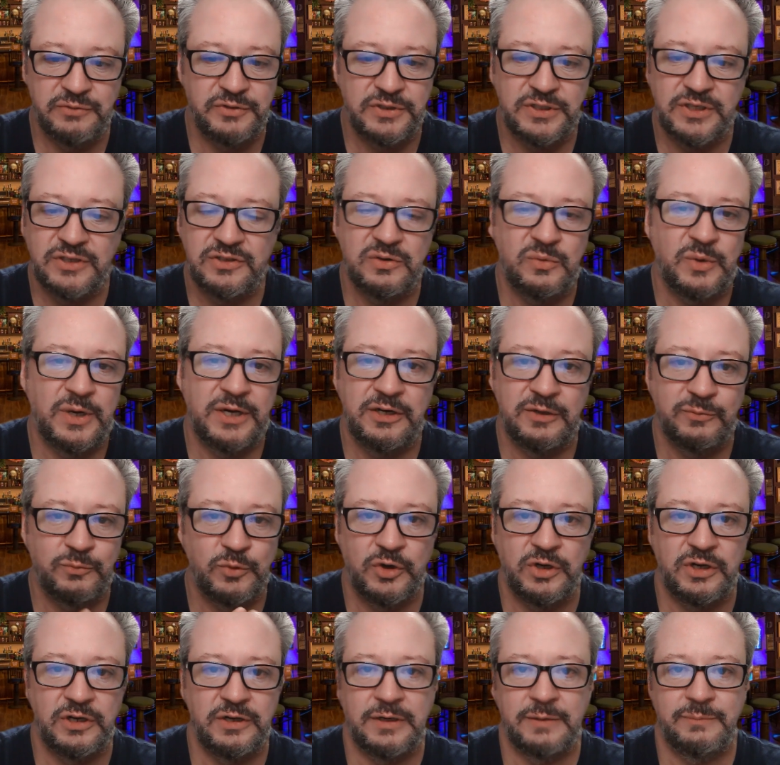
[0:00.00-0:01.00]
If it doesn't wind up
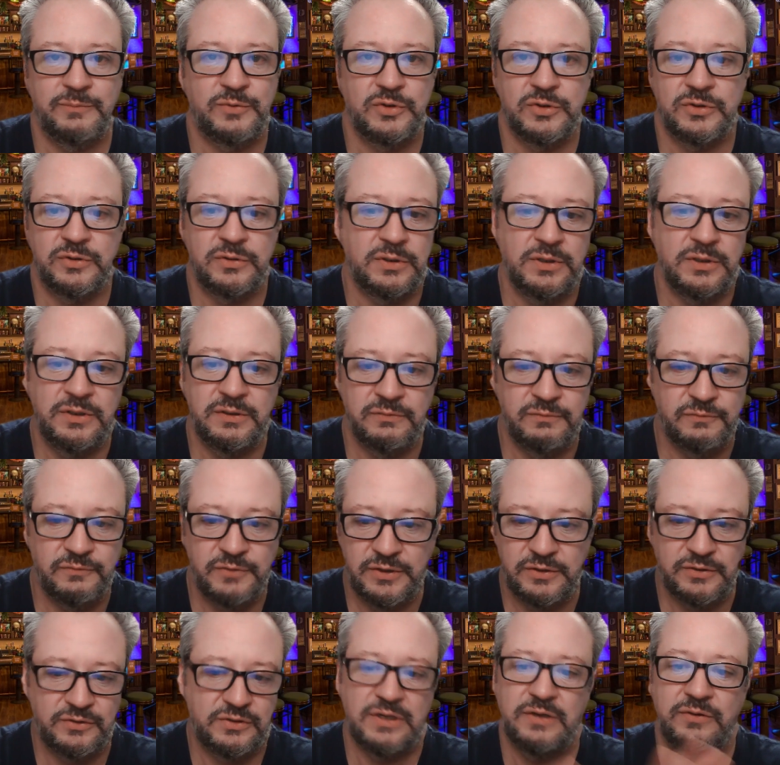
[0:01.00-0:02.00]
working, I'm sure I can
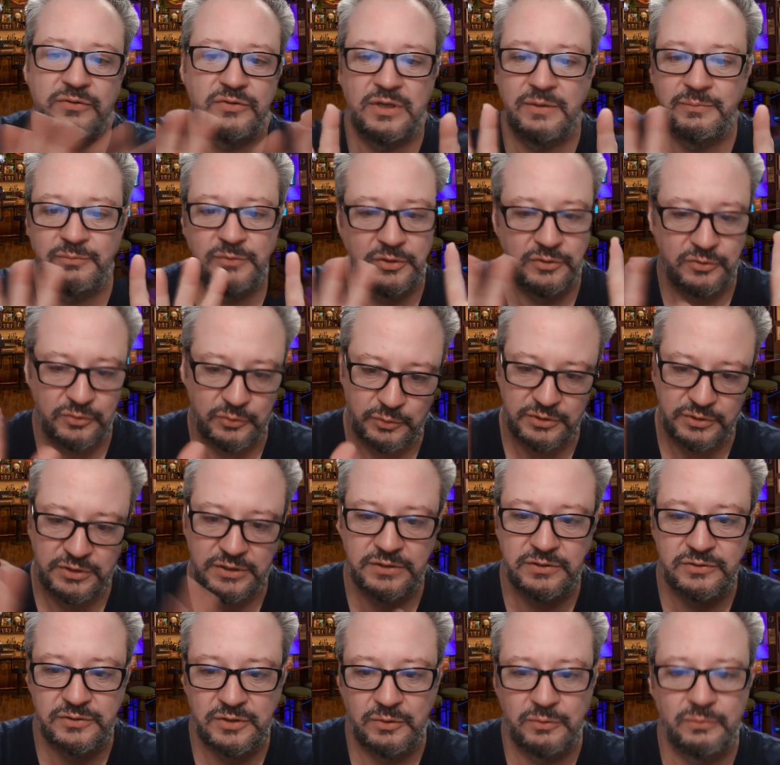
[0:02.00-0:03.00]
figure out something to do with
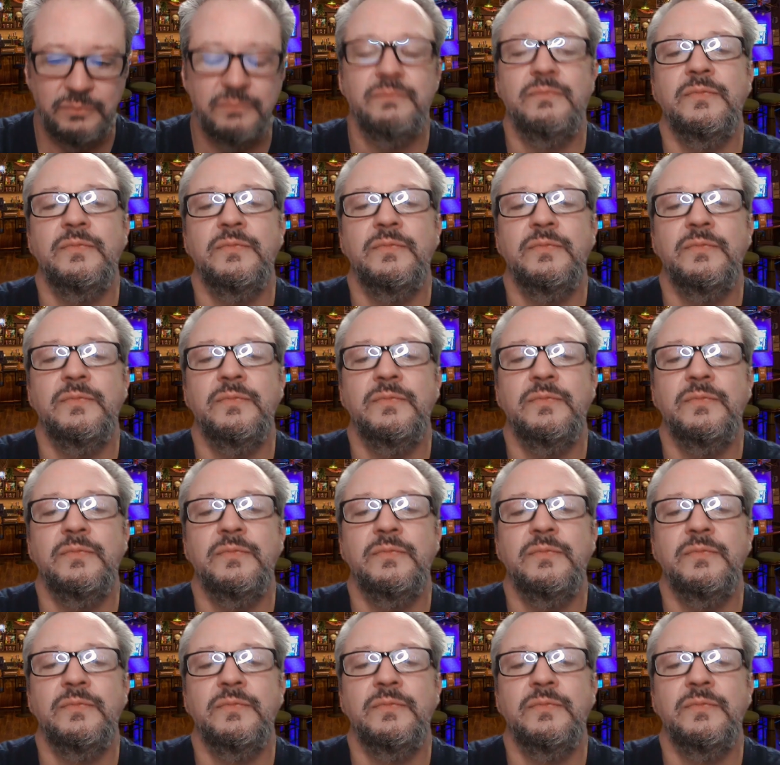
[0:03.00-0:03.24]
it. So